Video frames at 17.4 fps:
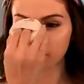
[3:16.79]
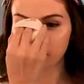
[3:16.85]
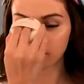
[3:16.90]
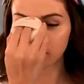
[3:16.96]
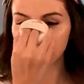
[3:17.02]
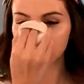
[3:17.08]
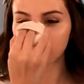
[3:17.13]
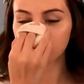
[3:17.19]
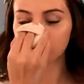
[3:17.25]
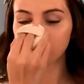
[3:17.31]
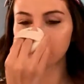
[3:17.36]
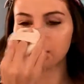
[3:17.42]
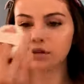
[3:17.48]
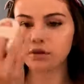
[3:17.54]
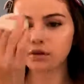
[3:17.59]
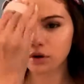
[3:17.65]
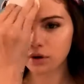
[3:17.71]
Put it on my
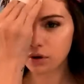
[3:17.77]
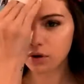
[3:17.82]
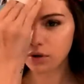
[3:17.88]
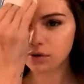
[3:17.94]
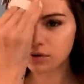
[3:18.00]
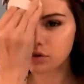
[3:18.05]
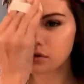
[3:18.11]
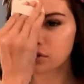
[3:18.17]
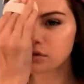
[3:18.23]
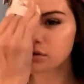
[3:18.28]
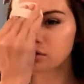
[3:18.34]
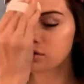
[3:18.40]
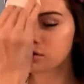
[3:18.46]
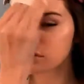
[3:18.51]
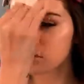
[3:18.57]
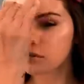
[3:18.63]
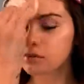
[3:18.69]
nose,
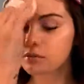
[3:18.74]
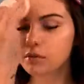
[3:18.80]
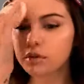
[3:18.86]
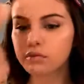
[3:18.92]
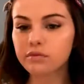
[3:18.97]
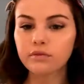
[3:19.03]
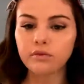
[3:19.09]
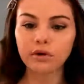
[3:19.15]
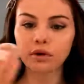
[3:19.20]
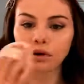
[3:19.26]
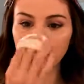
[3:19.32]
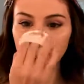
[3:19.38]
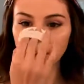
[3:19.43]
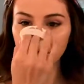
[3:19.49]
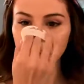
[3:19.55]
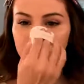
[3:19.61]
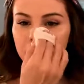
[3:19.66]
my
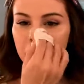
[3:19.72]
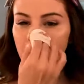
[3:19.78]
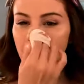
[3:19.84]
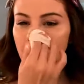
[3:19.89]
forehead.